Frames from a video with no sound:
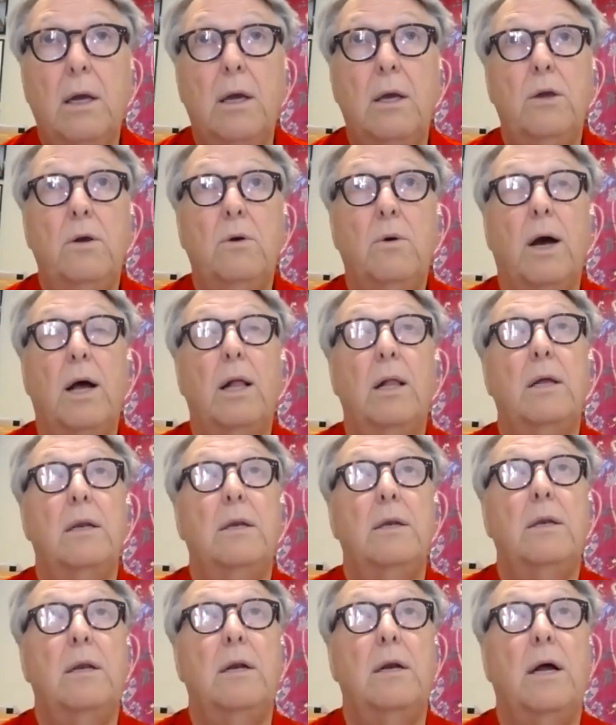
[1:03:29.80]
UL
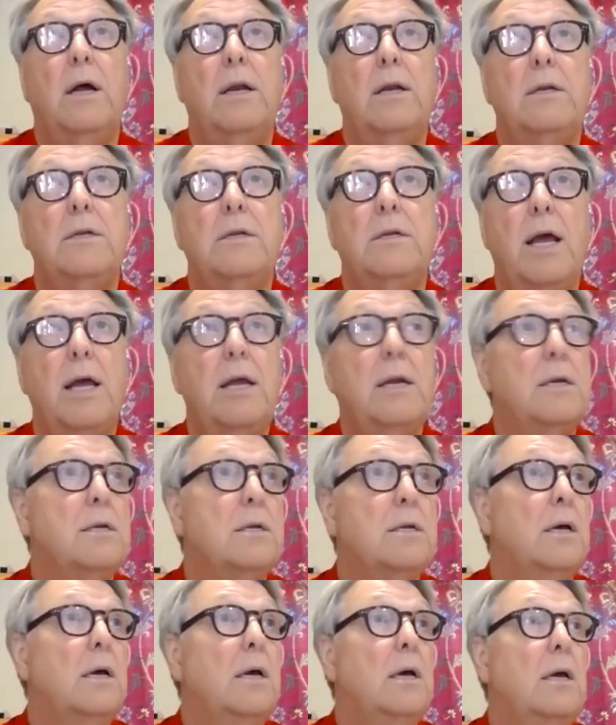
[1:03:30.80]
in the United
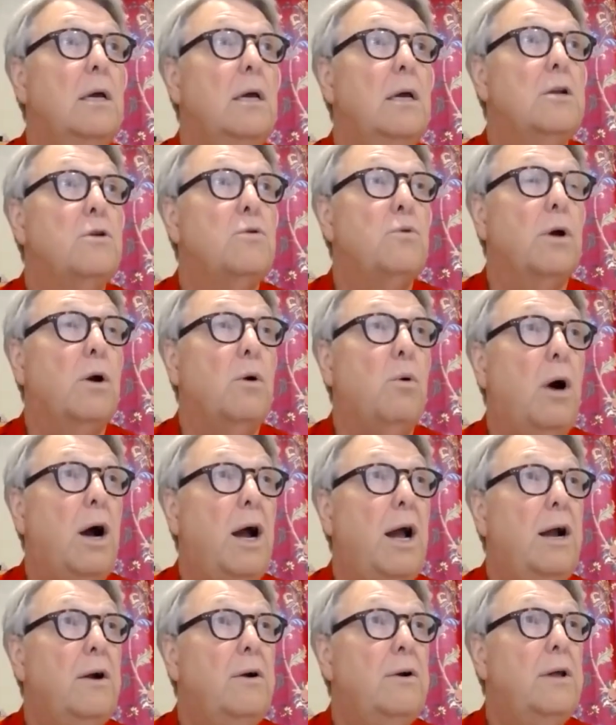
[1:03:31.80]
States is
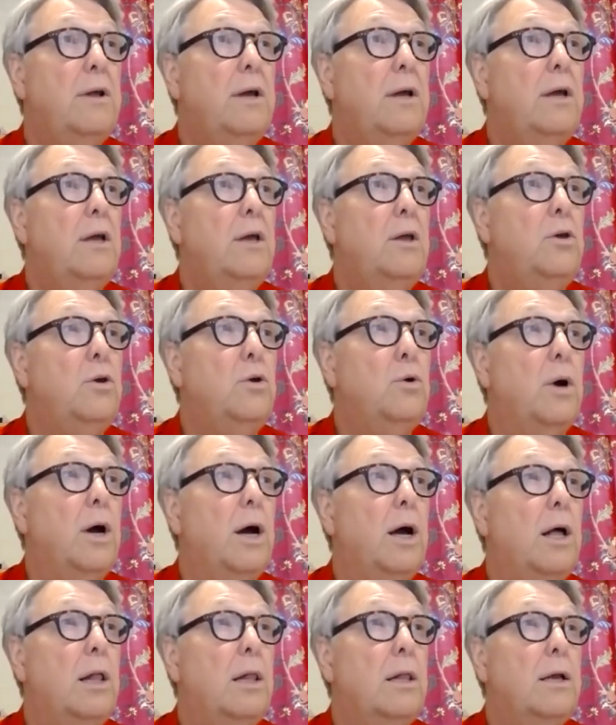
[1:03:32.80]
required.
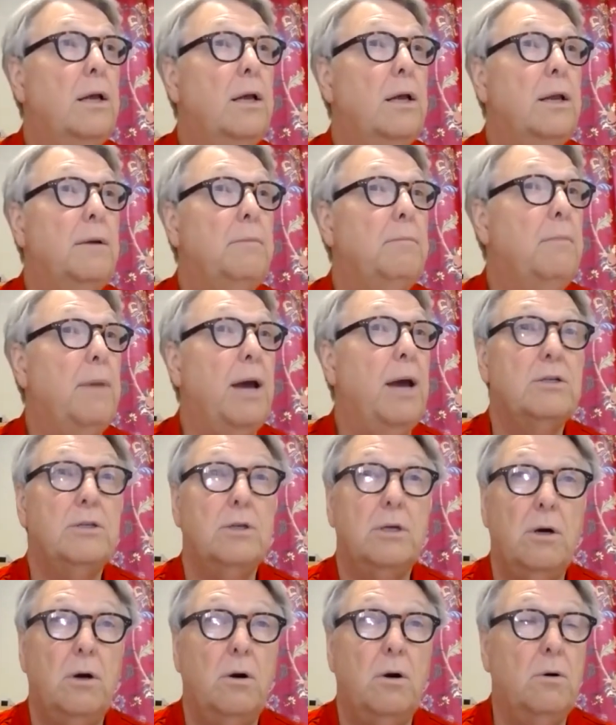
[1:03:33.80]
UL in
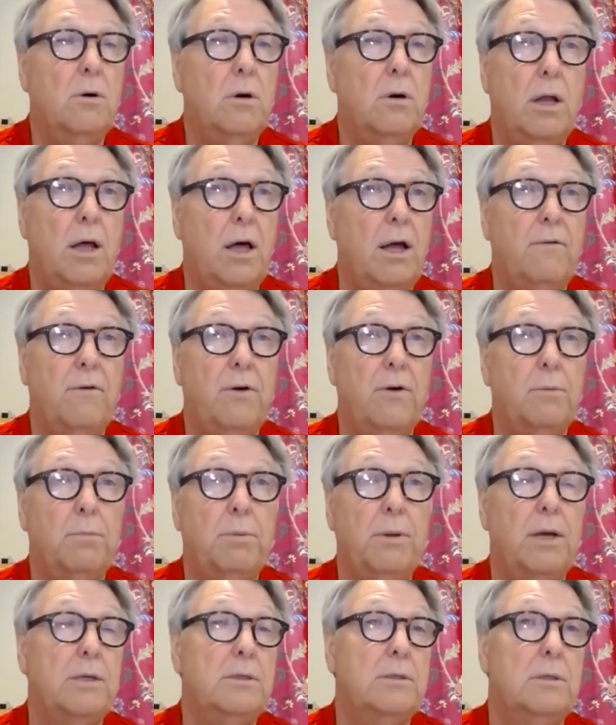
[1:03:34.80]
Mexico or a lot of other
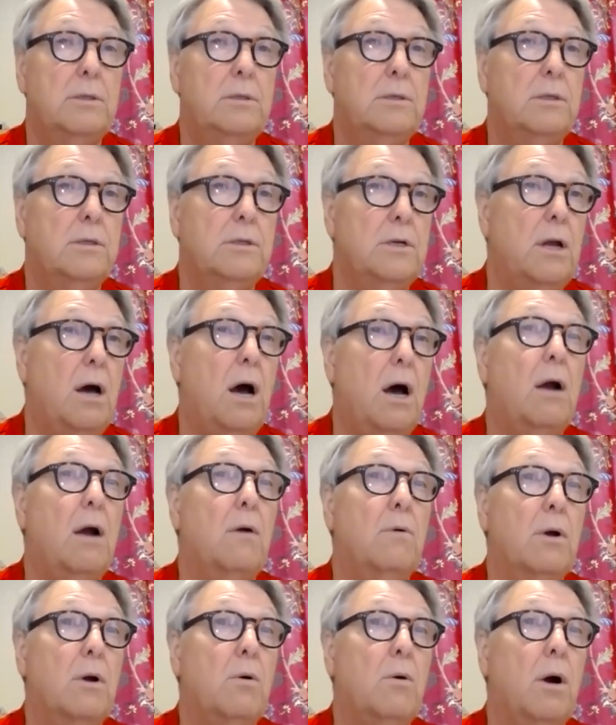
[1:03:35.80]
places is not
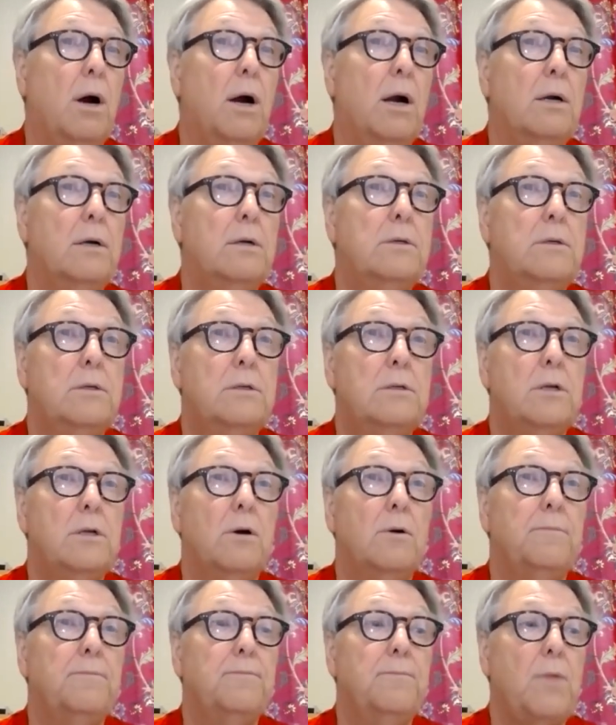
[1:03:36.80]
required.
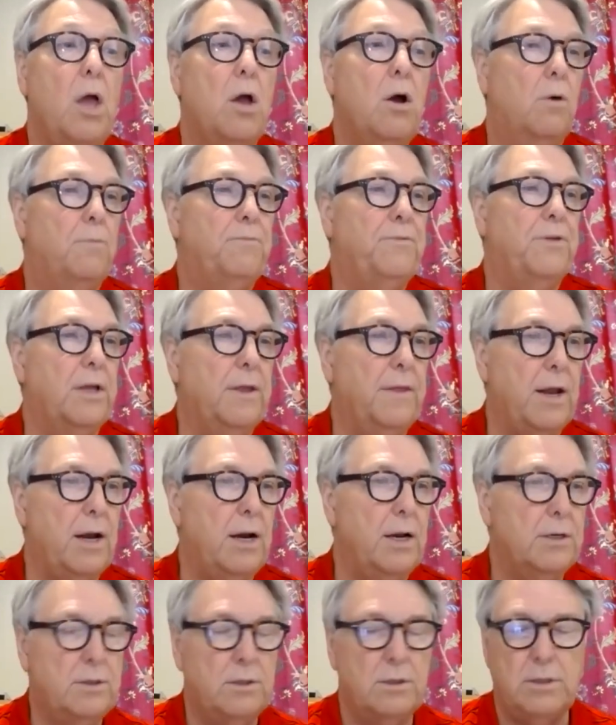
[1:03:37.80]
So hopefully that
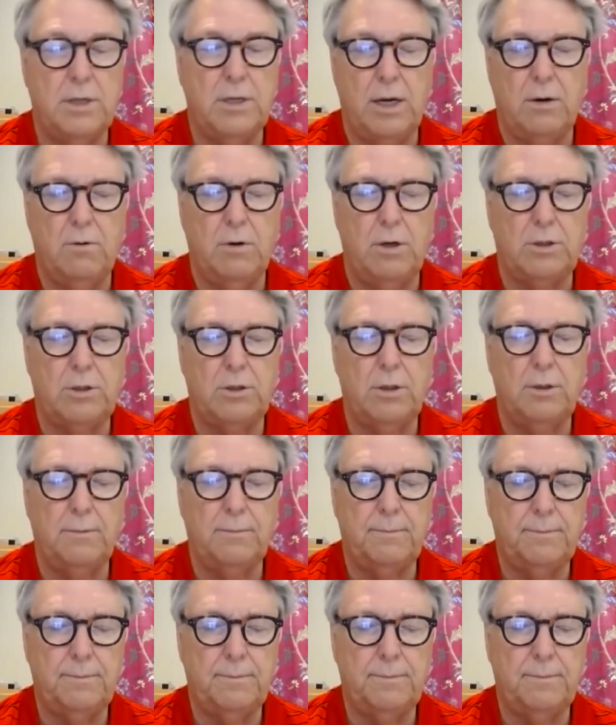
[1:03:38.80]
answers that question.